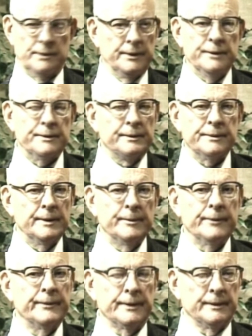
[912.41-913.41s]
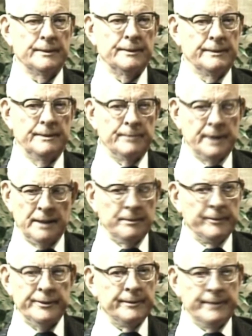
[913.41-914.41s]
These are some of the
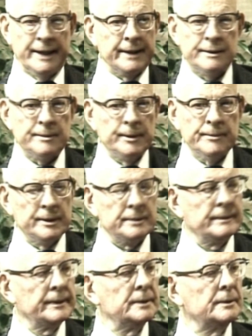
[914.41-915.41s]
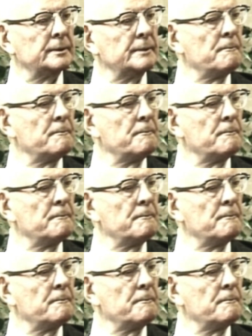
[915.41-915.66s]
problems that management must face.